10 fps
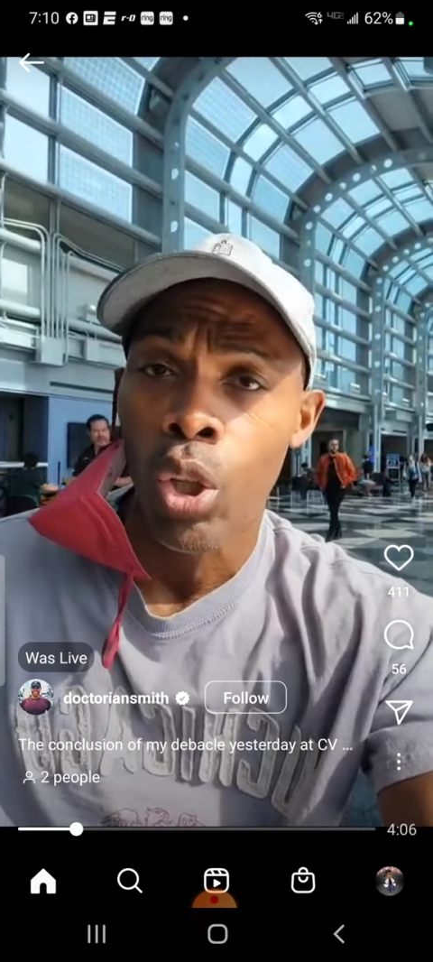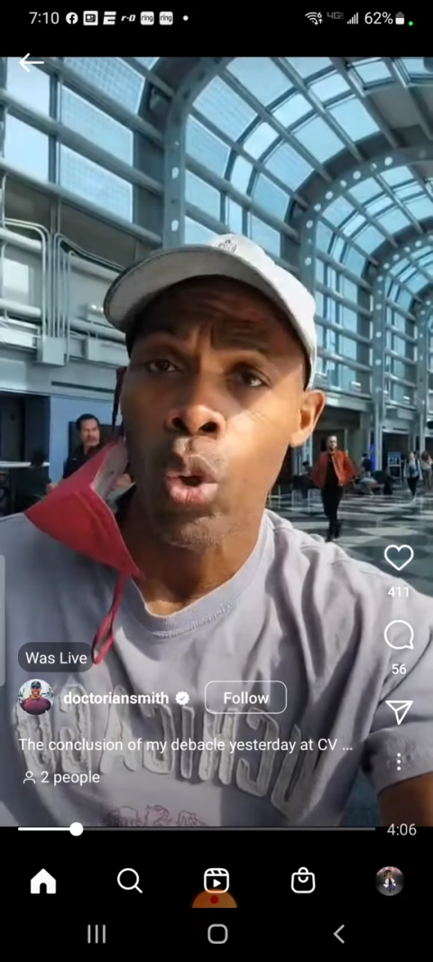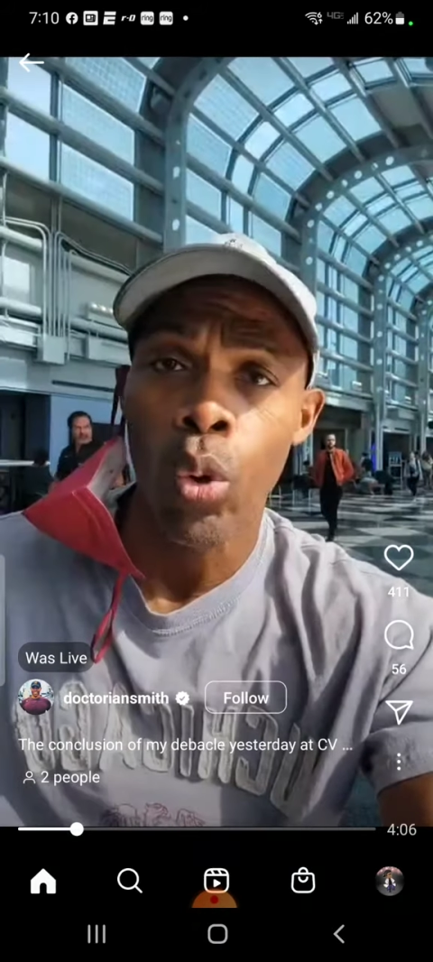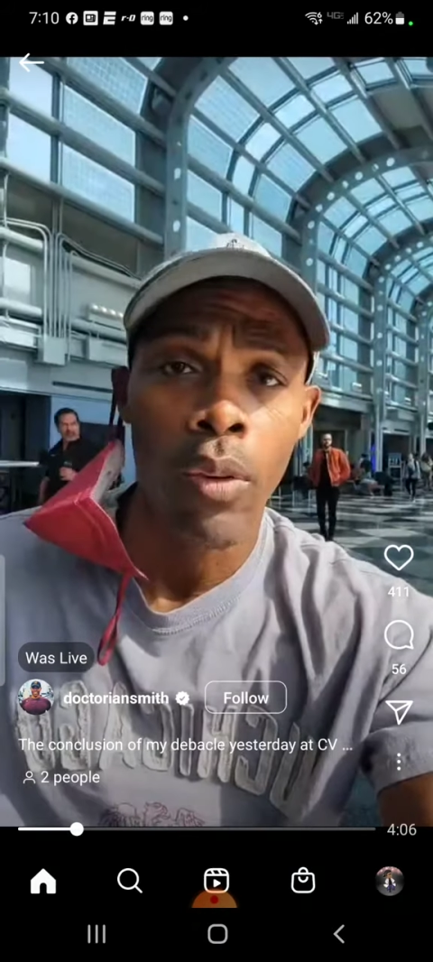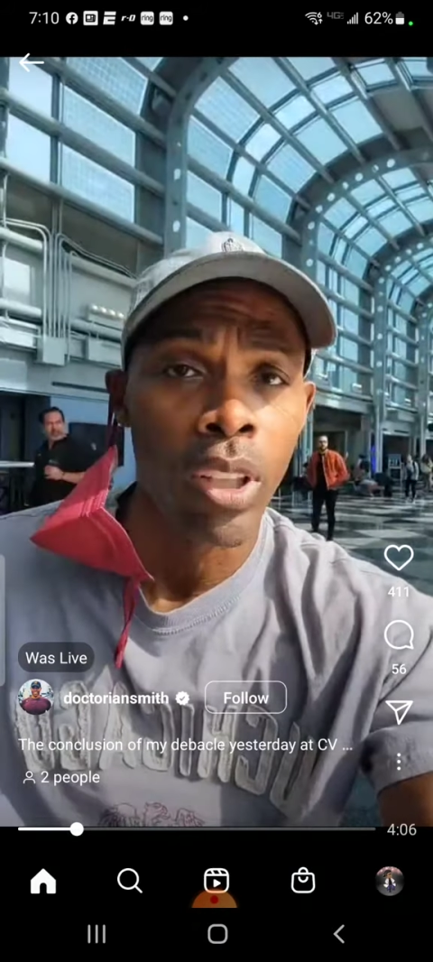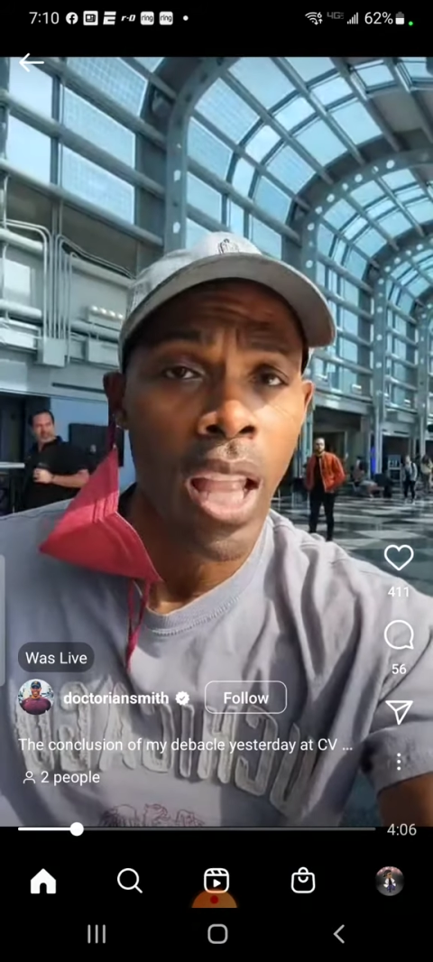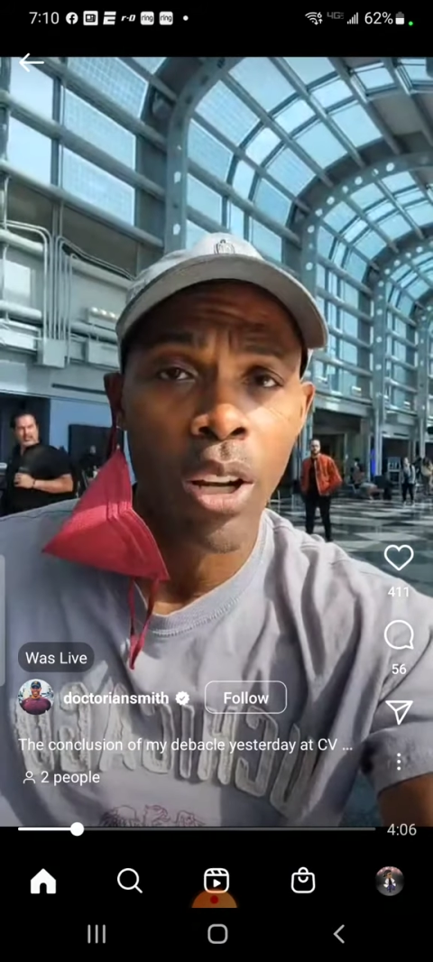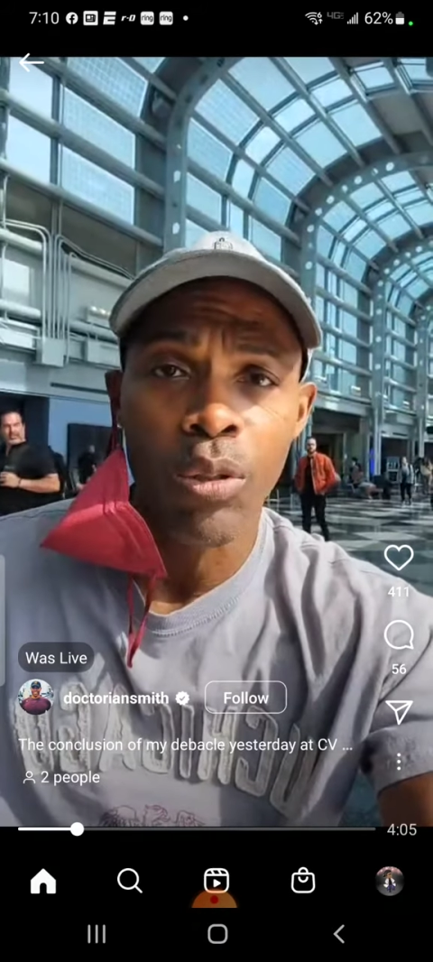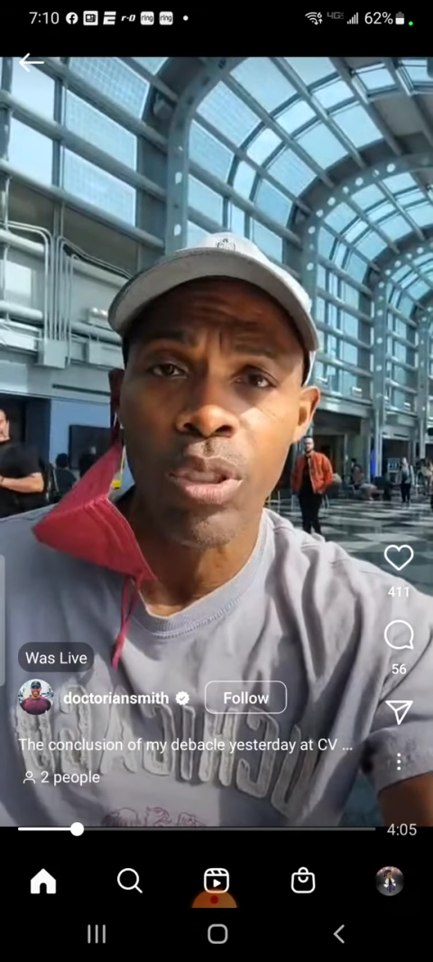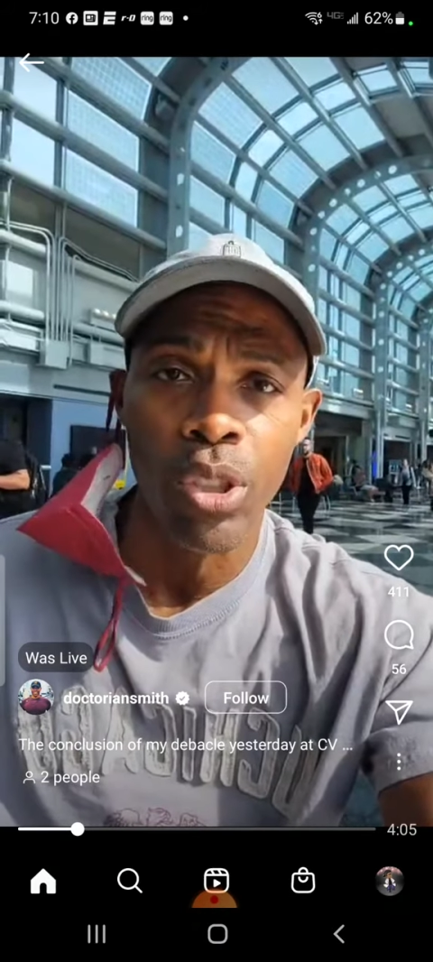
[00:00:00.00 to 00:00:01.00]
who have a
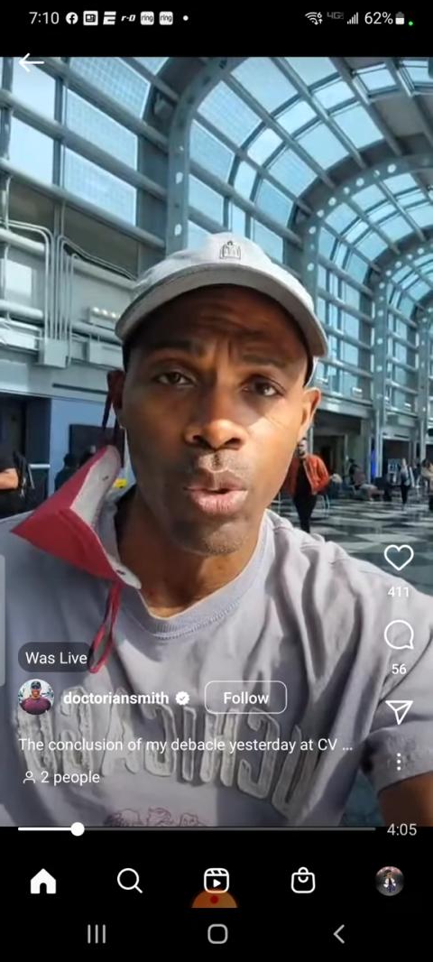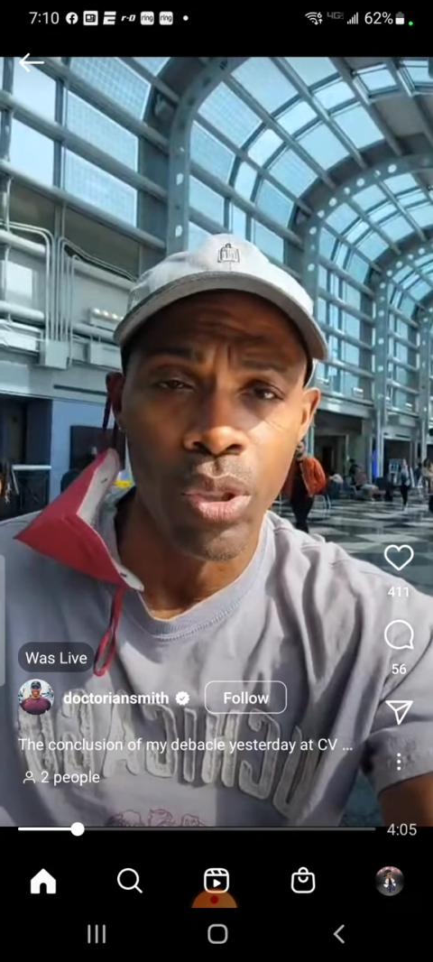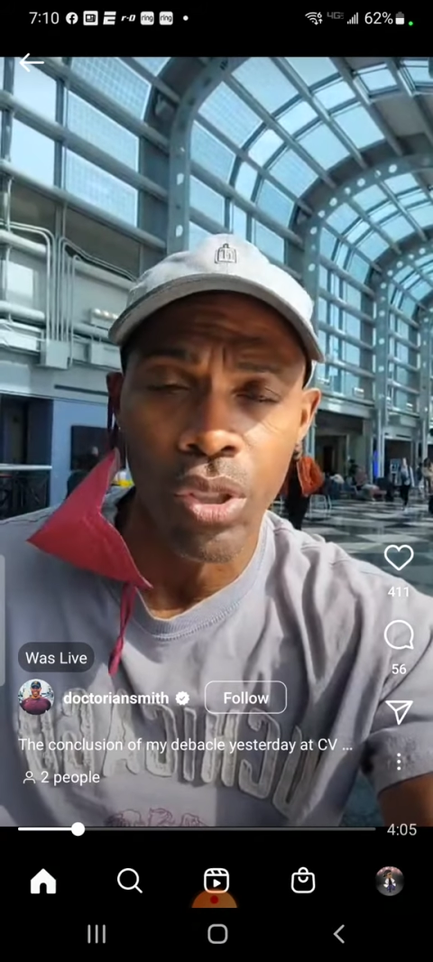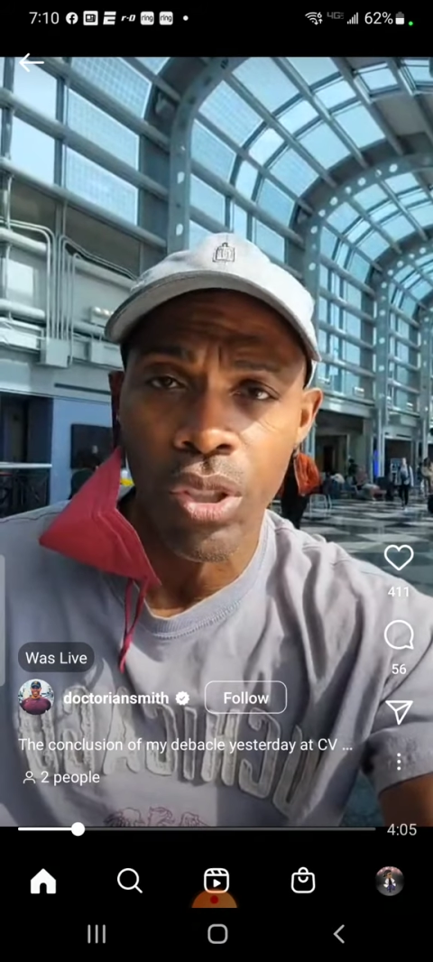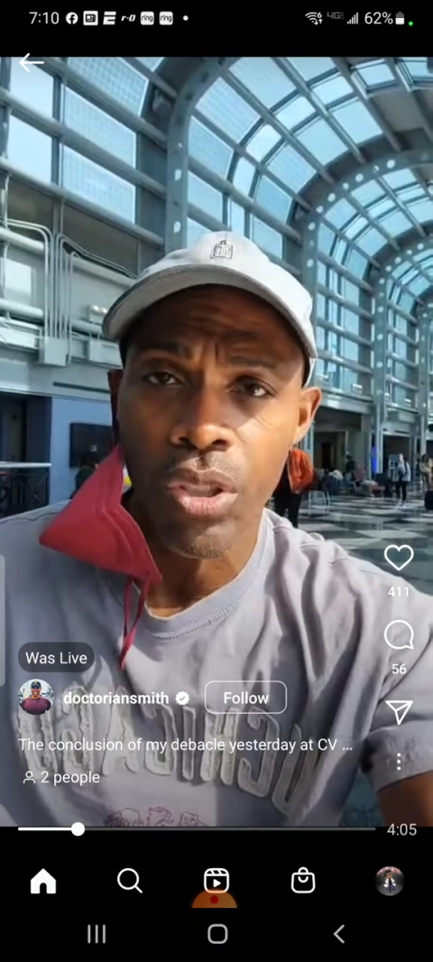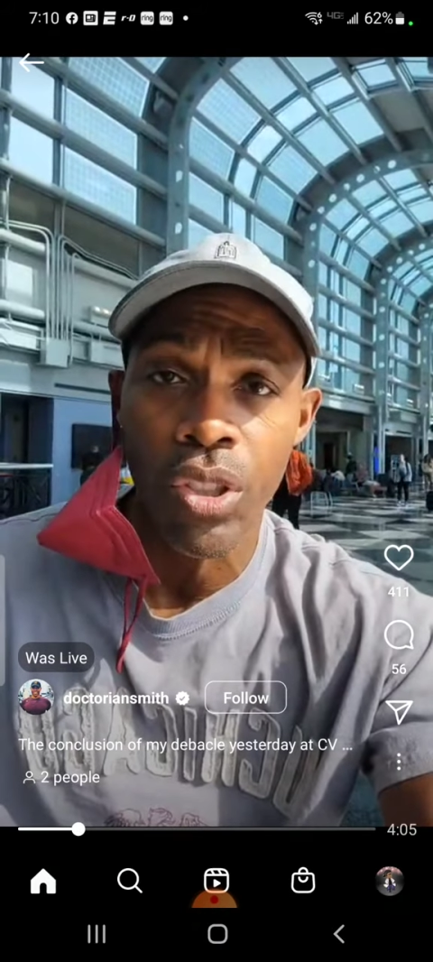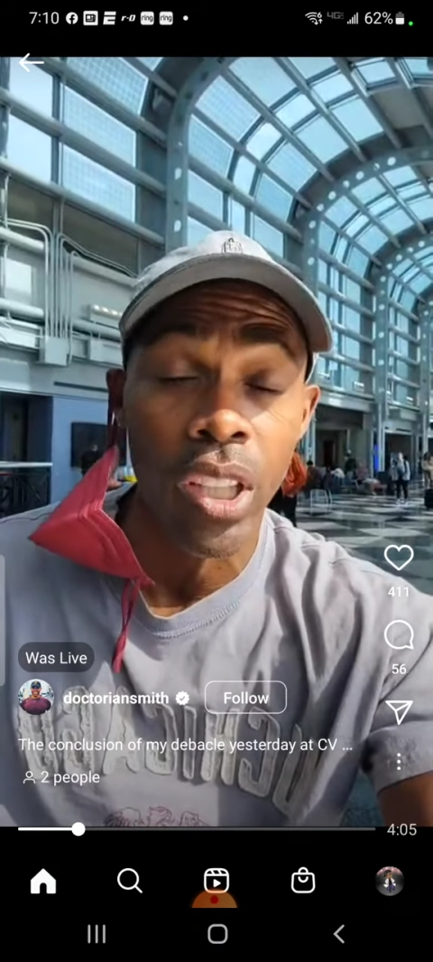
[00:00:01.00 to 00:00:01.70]
lot of resources